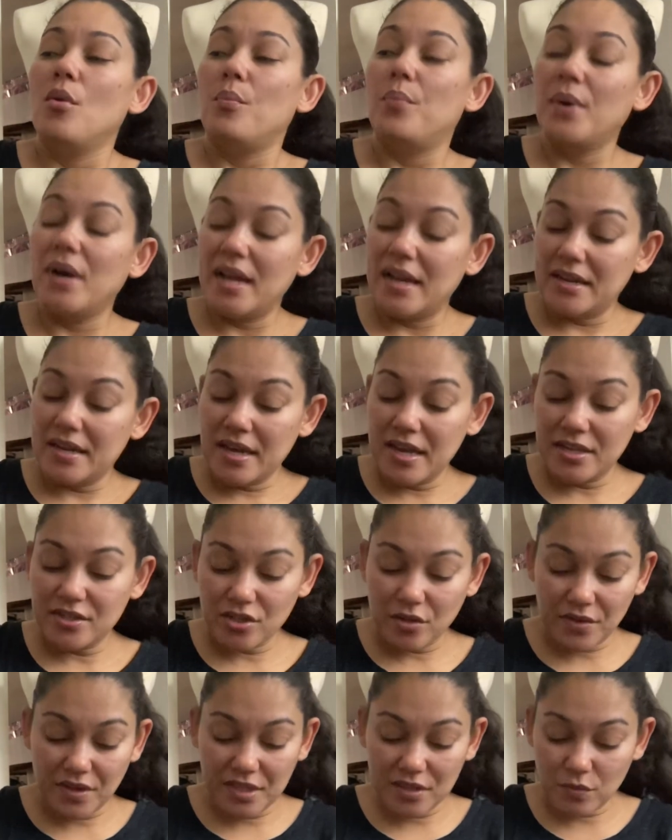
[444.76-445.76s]
But
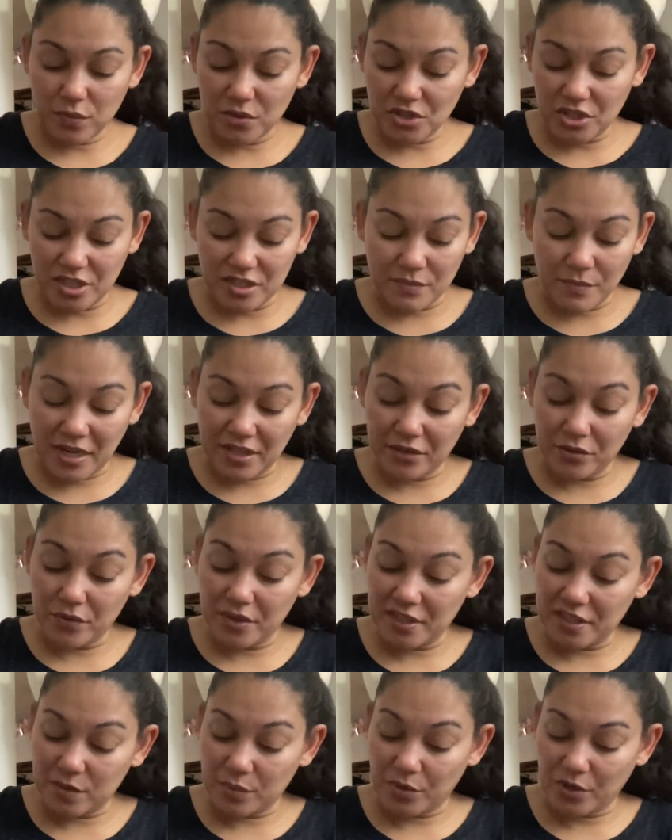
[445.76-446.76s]
so this was just my little
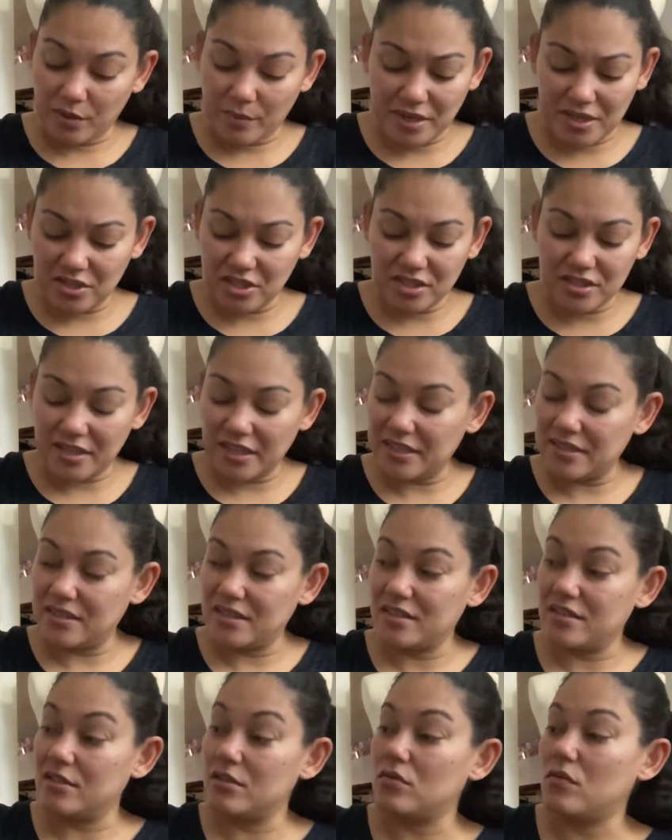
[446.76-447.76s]
experiment. It's just like
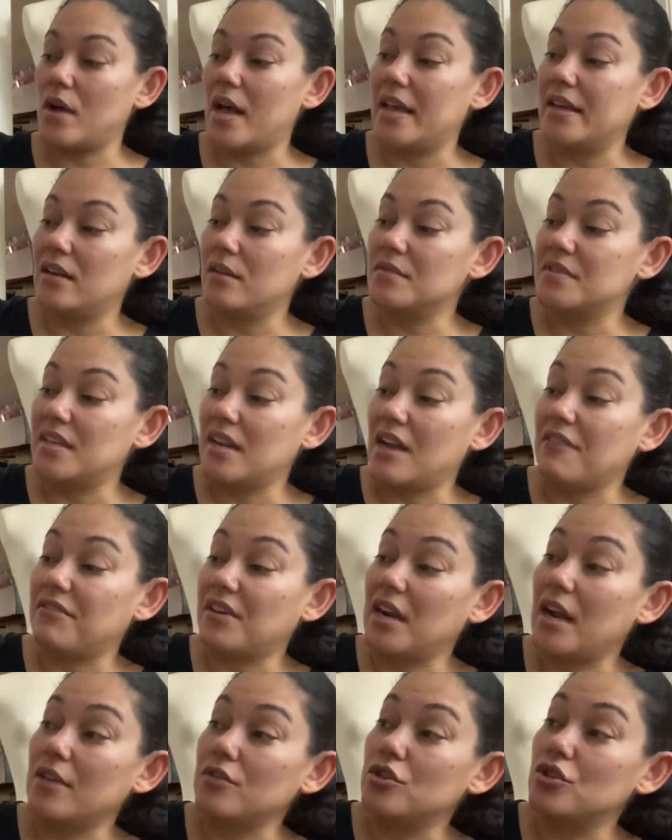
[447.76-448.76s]
six little items that I
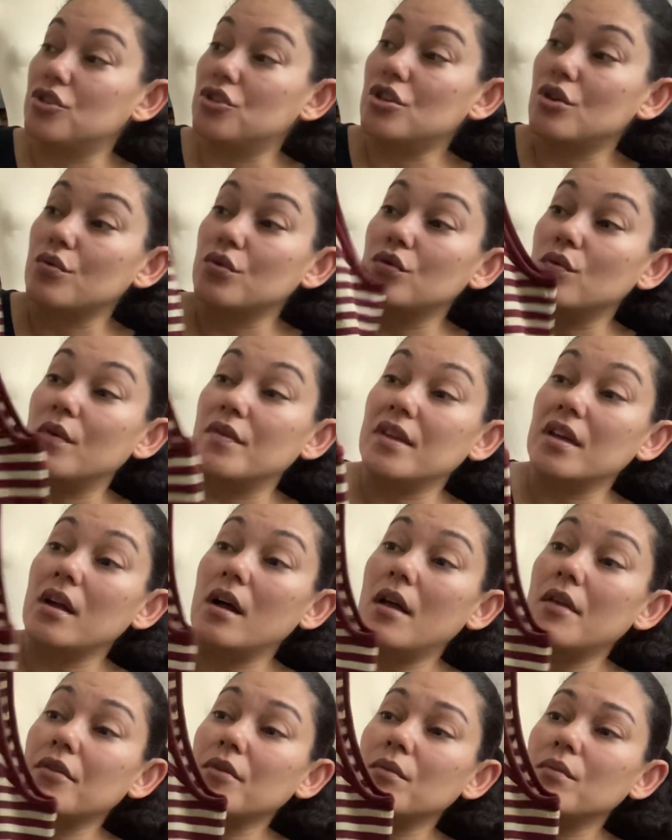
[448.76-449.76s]
forgot to show you on the
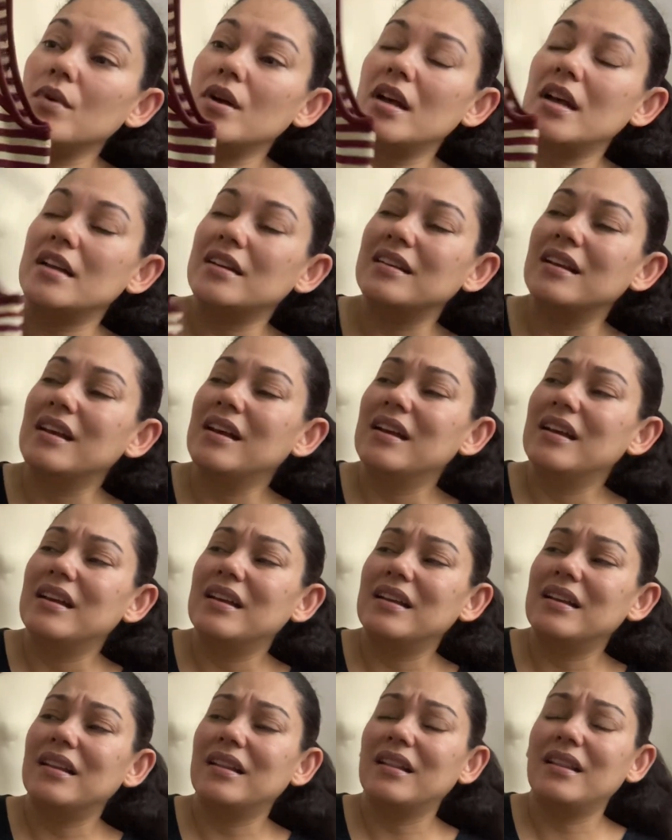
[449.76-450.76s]
other one.
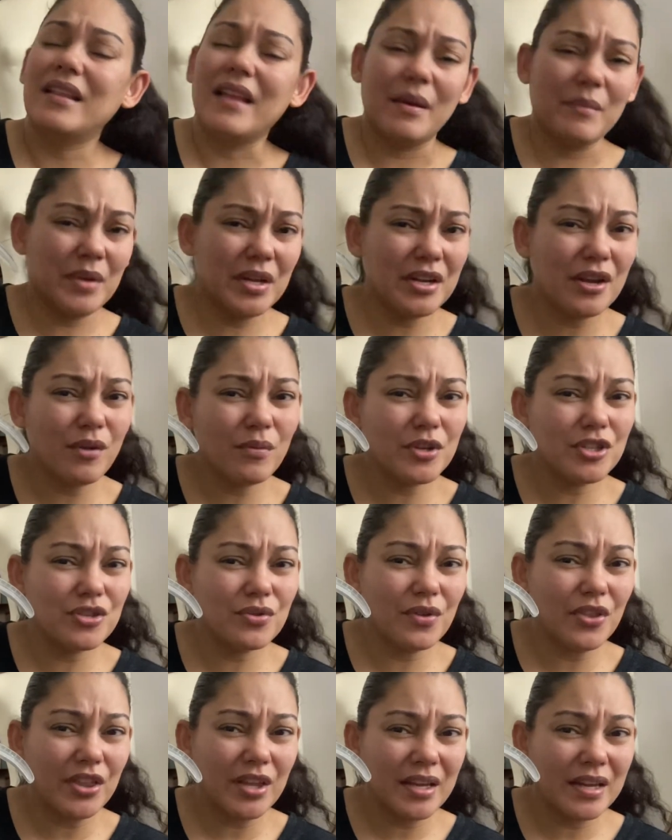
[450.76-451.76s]
Let me know what
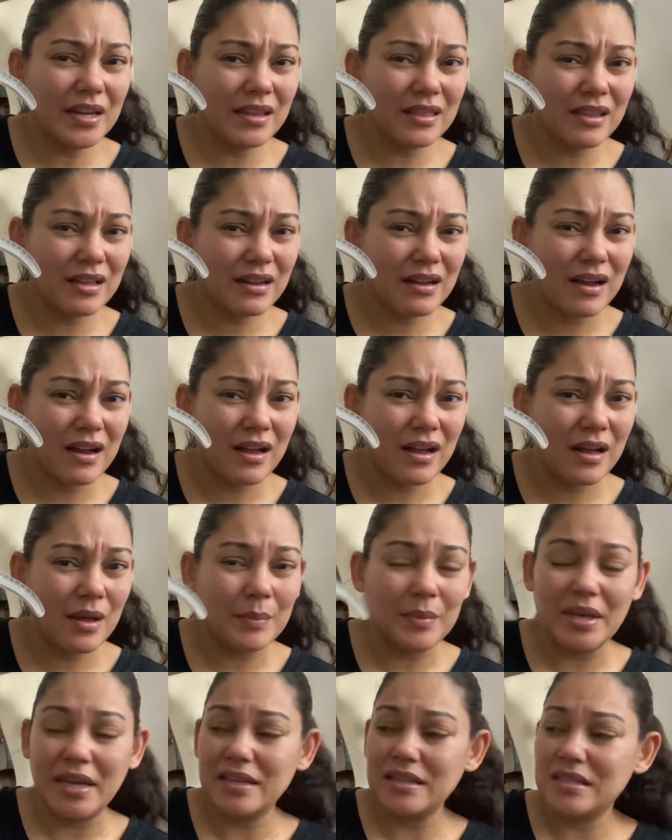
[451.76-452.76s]
you think in the
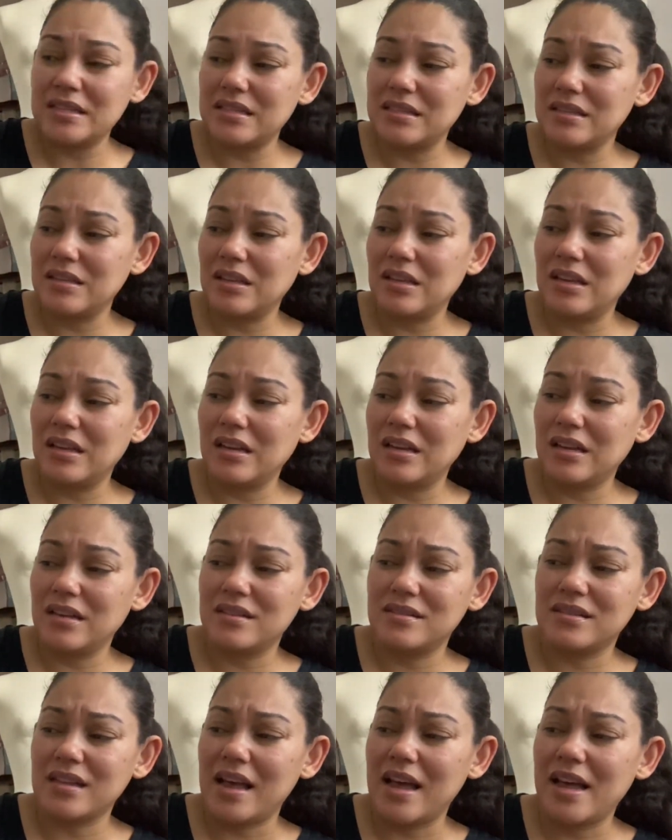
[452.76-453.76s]
comments
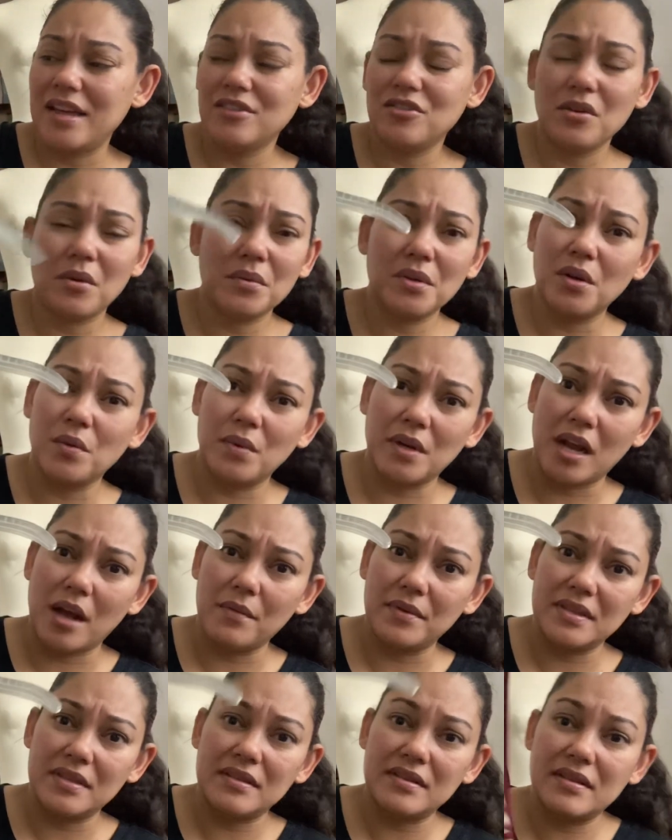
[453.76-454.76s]
because I don't know what I
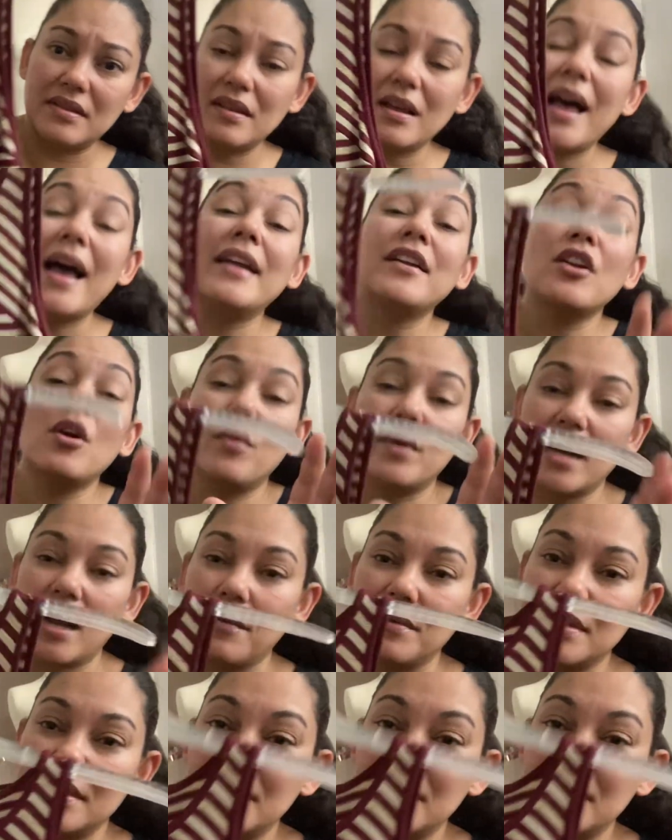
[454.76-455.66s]
was I know what I was